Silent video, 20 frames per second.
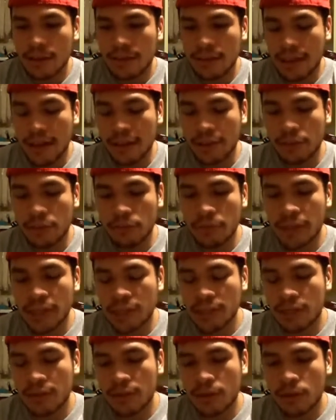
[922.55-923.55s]
And the
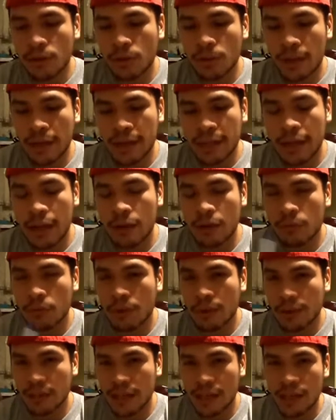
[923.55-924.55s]
reason the whole 8-hour
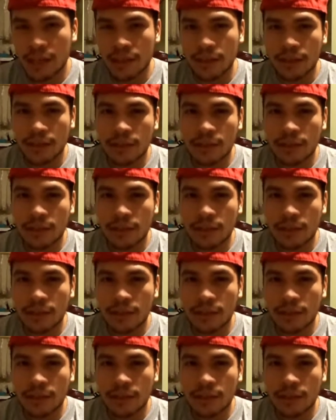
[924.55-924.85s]
workday